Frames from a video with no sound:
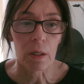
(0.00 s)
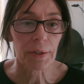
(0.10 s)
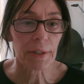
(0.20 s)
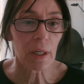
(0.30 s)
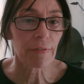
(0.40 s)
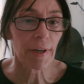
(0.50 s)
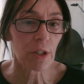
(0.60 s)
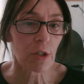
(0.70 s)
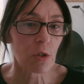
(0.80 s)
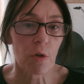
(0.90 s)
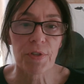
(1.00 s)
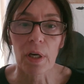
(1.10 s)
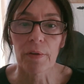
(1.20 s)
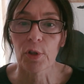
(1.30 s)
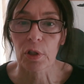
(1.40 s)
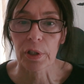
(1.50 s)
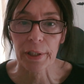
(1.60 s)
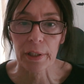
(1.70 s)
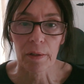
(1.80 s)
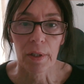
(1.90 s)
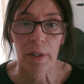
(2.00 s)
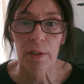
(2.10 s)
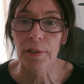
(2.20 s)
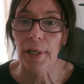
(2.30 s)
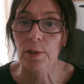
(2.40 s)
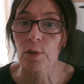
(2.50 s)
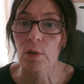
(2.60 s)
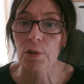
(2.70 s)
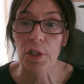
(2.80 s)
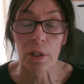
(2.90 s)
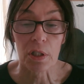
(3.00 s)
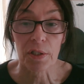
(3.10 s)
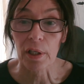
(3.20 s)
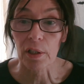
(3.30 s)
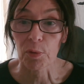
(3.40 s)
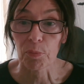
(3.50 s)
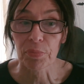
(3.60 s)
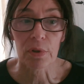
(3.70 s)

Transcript: Uh, the advantages of S A F are clear. The technology is there and